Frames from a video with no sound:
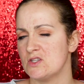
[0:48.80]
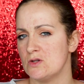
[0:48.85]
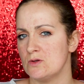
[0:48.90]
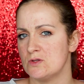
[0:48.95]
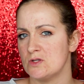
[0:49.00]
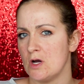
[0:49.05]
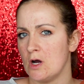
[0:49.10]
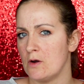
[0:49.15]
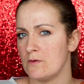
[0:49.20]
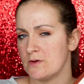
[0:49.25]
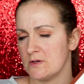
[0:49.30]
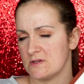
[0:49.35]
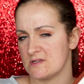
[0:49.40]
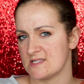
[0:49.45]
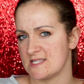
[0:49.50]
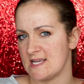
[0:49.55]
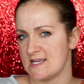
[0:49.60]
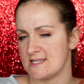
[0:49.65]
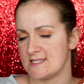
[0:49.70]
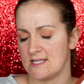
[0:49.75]

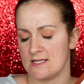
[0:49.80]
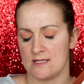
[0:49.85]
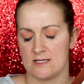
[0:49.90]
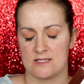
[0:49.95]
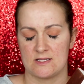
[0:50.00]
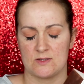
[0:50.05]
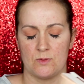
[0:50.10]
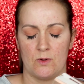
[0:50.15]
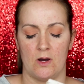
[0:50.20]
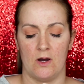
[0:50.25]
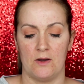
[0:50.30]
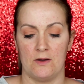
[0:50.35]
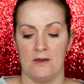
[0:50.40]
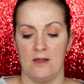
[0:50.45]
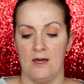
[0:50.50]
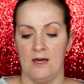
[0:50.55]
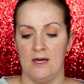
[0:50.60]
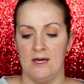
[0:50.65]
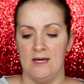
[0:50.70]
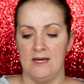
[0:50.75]
Tutorials testing this one
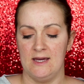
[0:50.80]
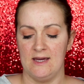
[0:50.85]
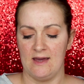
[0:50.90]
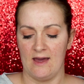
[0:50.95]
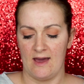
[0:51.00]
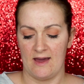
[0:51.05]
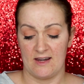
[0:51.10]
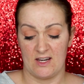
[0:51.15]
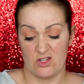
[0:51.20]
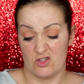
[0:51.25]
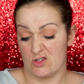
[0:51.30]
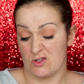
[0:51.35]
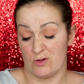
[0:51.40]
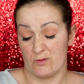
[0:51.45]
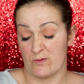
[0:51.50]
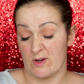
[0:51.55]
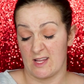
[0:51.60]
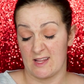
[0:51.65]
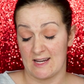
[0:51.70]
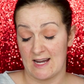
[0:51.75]
and it just
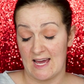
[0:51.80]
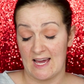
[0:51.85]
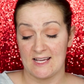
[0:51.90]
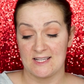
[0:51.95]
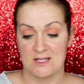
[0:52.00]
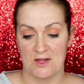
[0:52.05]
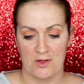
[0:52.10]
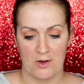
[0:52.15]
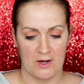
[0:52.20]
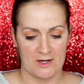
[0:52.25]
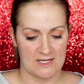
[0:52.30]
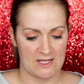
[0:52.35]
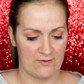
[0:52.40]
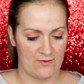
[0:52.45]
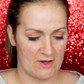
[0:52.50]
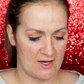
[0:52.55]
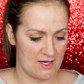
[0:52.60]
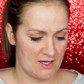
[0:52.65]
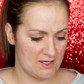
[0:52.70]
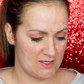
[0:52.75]
looked really nice. I thought I'd give
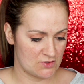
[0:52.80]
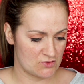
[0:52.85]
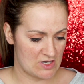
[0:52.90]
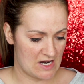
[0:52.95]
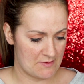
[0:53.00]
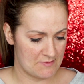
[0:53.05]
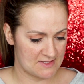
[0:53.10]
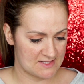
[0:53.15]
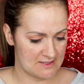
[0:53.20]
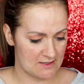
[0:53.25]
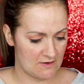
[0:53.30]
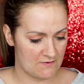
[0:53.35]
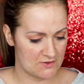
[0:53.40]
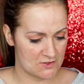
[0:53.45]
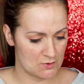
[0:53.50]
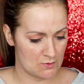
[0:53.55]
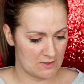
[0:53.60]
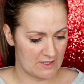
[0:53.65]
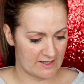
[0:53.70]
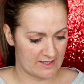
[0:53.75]
it a try myself. I
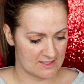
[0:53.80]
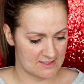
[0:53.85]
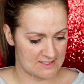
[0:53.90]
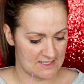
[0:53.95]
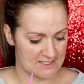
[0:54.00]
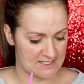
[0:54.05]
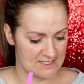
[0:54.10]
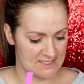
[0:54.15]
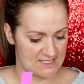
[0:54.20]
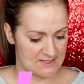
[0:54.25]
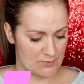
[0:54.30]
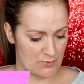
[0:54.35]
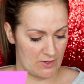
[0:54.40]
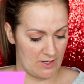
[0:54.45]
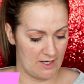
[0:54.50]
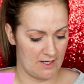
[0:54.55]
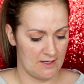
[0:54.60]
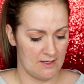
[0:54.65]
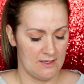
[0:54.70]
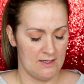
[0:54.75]
do like a setting
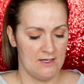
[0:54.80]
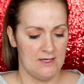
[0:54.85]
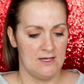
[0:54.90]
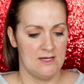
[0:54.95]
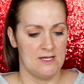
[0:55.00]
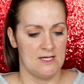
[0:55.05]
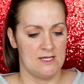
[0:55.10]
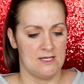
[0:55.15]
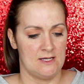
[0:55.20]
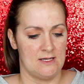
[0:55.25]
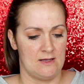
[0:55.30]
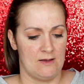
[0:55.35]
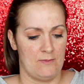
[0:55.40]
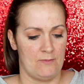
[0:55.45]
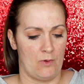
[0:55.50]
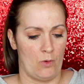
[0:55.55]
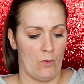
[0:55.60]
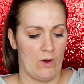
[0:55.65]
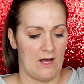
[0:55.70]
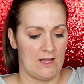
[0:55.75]
spray,
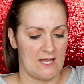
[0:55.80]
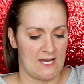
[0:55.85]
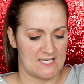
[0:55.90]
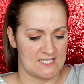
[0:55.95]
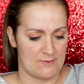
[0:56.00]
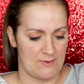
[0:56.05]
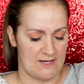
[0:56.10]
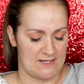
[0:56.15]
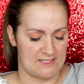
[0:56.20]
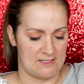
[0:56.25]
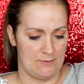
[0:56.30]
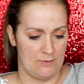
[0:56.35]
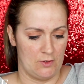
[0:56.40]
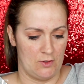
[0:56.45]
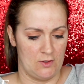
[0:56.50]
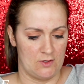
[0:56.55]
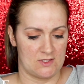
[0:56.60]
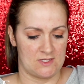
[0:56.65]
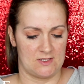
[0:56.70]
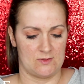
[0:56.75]
but what I liked about it
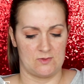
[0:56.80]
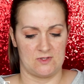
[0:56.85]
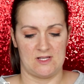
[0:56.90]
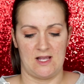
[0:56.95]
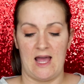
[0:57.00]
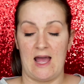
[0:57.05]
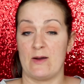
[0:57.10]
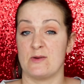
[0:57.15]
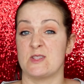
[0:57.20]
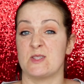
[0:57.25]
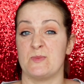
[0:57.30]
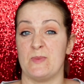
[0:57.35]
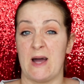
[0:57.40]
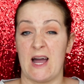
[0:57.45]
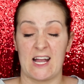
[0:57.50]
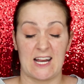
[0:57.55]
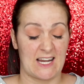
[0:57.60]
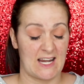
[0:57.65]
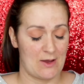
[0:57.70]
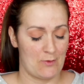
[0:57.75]
most is how
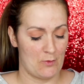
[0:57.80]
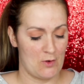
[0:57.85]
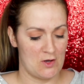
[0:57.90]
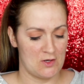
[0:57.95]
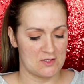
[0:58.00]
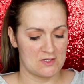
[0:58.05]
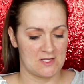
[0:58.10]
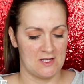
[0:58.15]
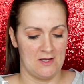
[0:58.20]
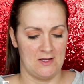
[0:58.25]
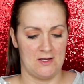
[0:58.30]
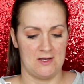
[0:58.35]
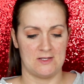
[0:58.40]
sparkly it was.